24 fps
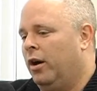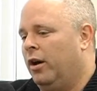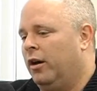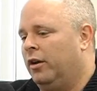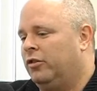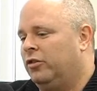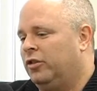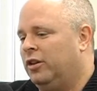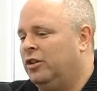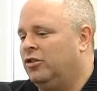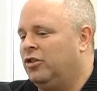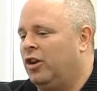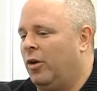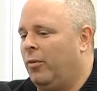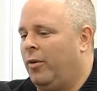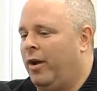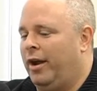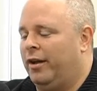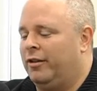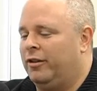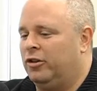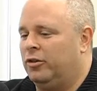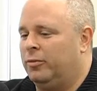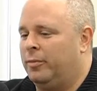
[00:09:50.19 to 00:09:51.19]
C.J.
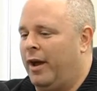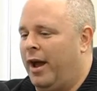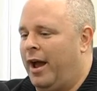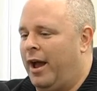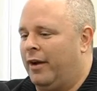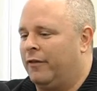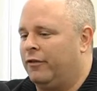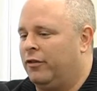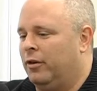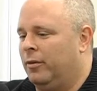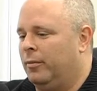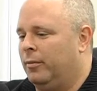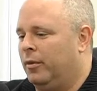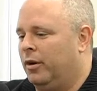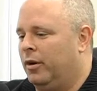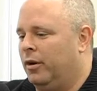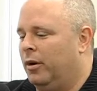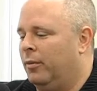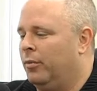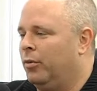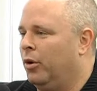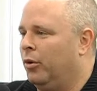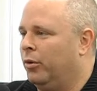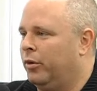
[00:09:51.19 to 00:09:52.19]
Wakely's back from
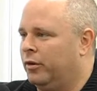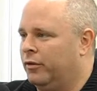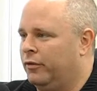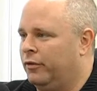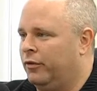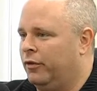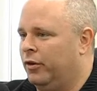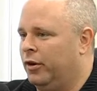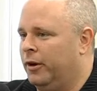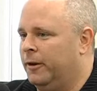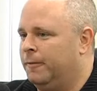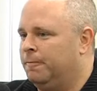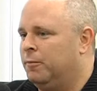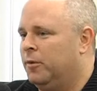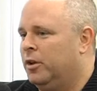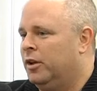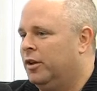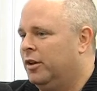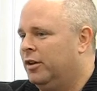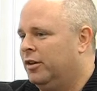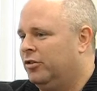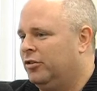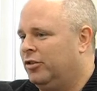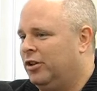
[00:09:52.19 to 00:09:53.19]
a broken foot.
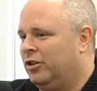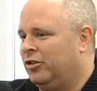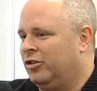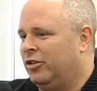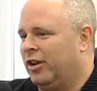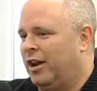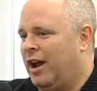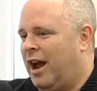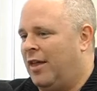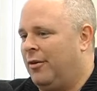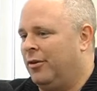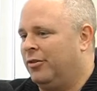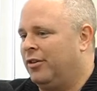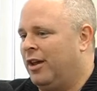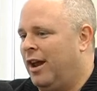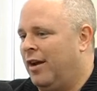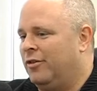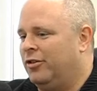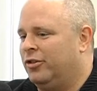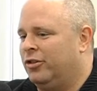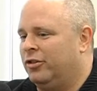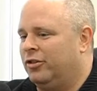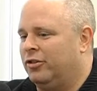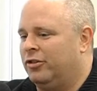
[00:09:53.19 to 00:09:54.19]
CJ's a guy that was
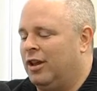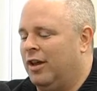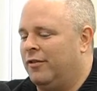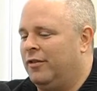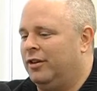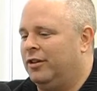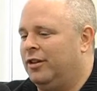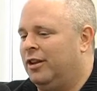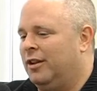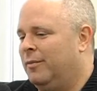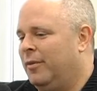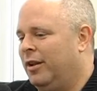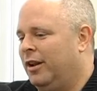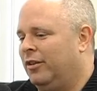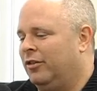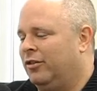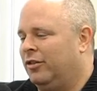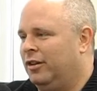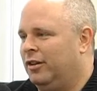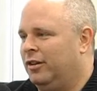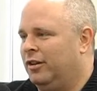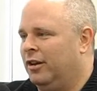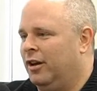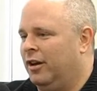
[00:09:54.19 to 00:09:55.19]
averaging 17
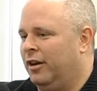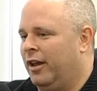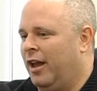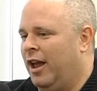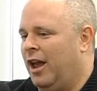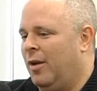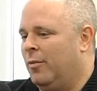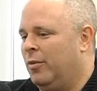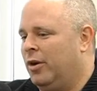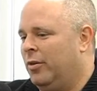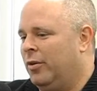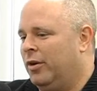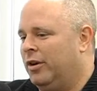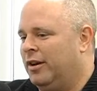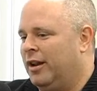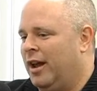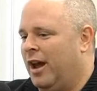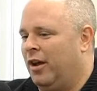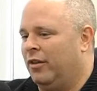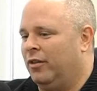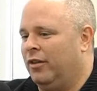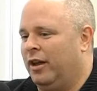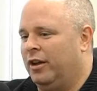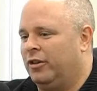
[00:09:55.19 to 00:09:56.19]
minutes a game when he went
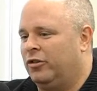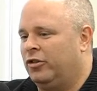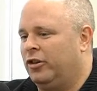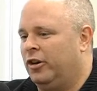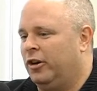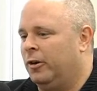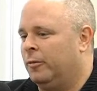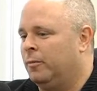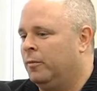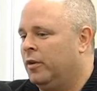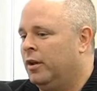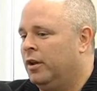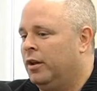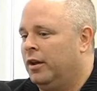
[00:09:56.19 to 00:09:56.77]
down last year.